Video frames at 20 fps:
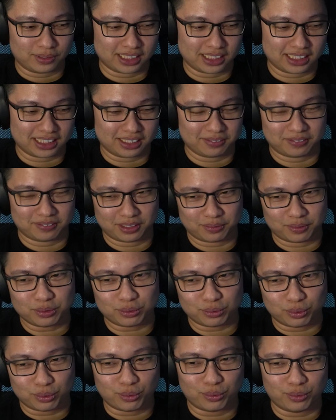if they want to
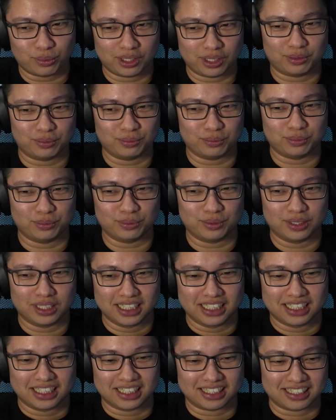go into,
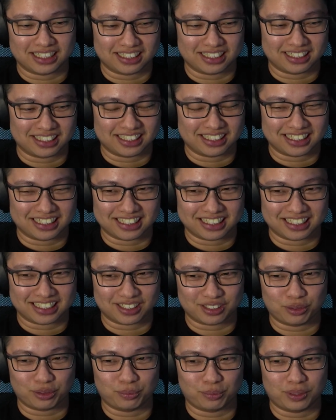you know,
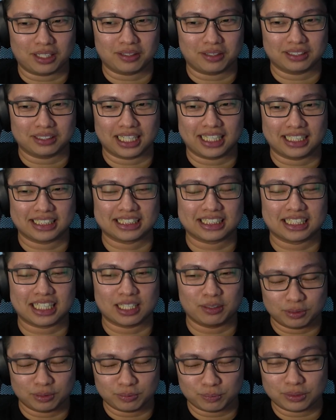
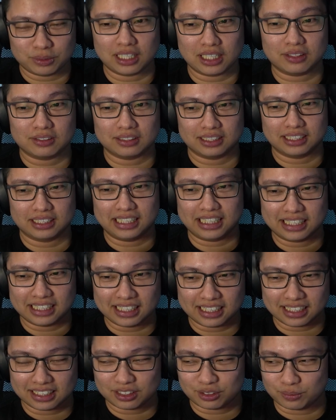without
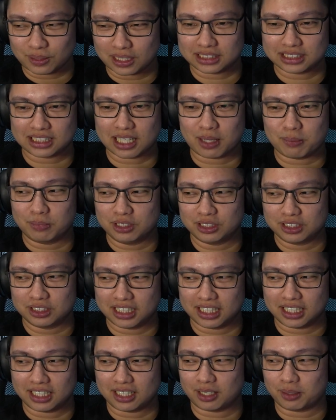needing to establish
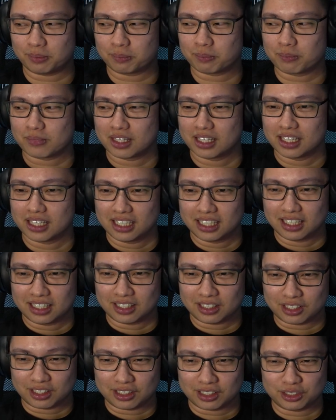their
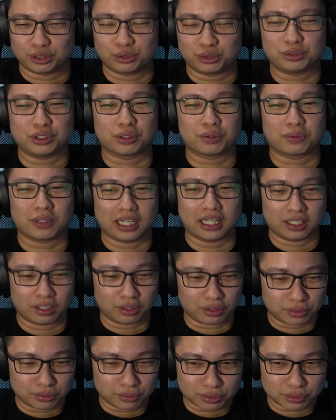street cred and all those,